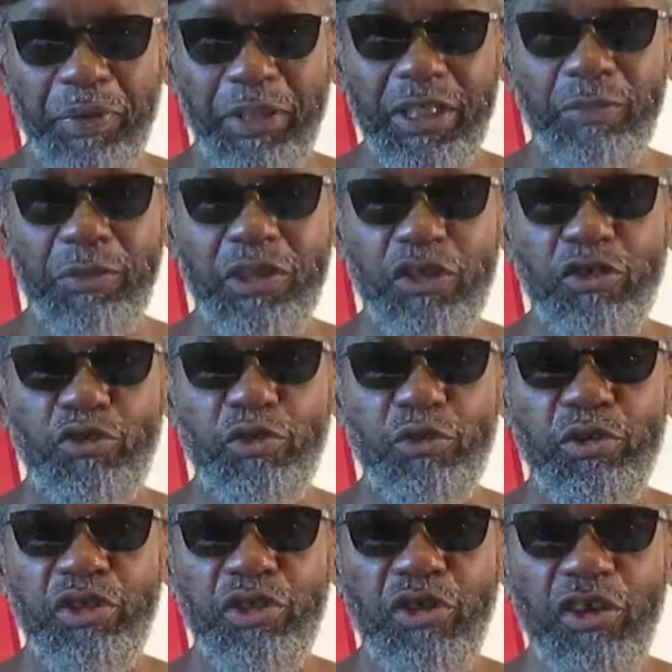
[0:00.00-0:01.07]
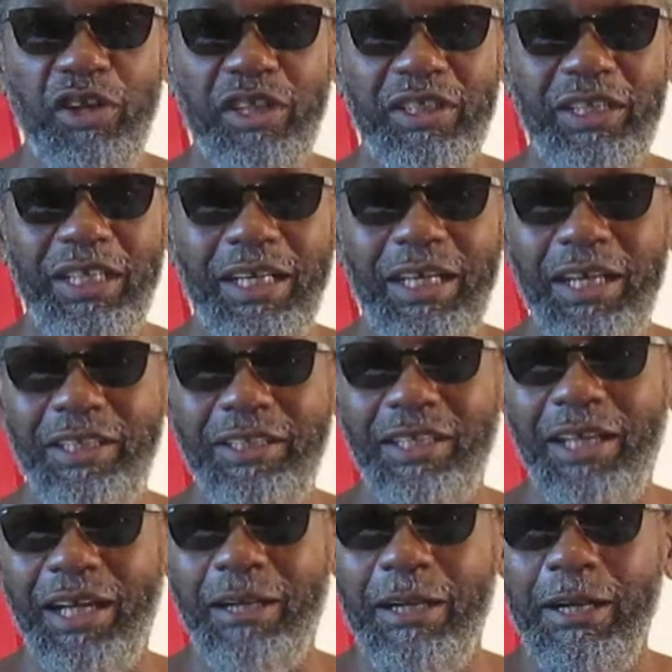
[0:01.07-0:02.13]
but she was a true journalist and an
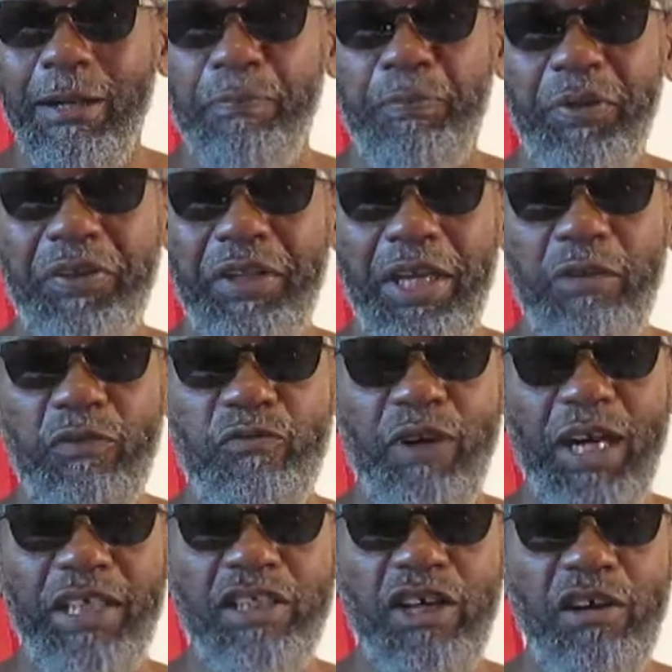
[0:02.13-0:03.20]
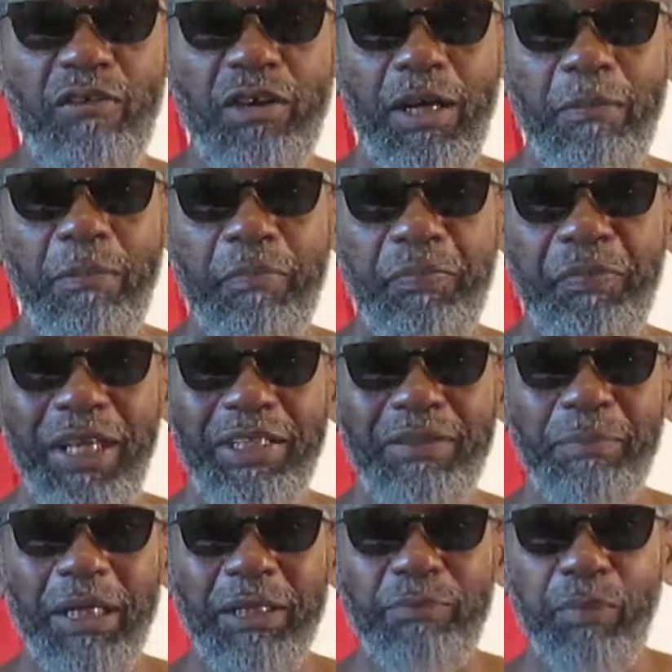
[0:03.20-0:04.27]
intellect. But they don't raise her up. That's
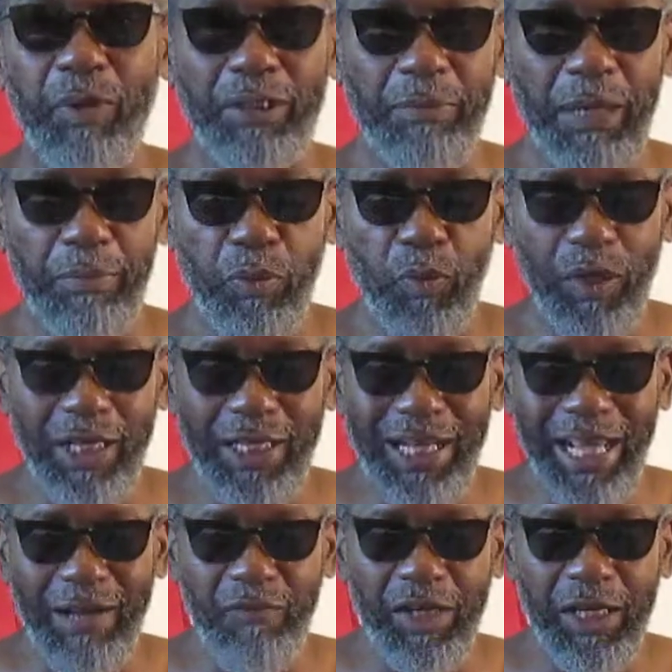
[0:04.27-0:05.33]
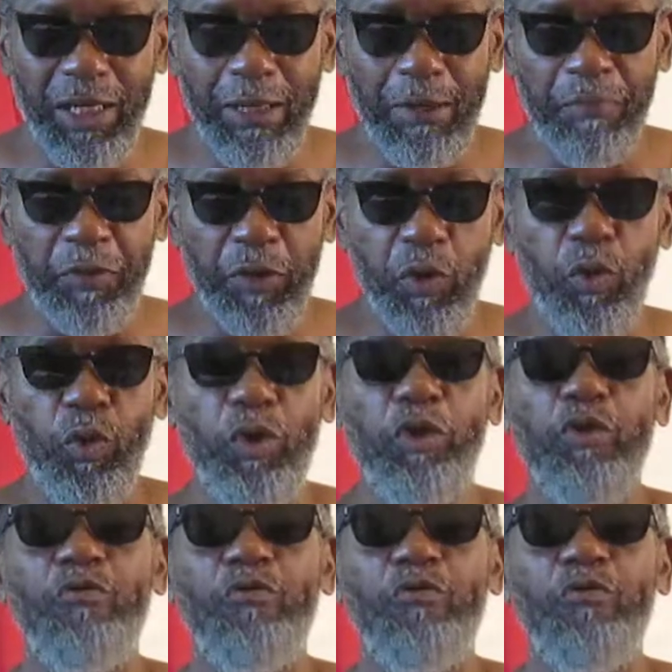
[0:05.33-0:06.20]
my that's my point. In every who are you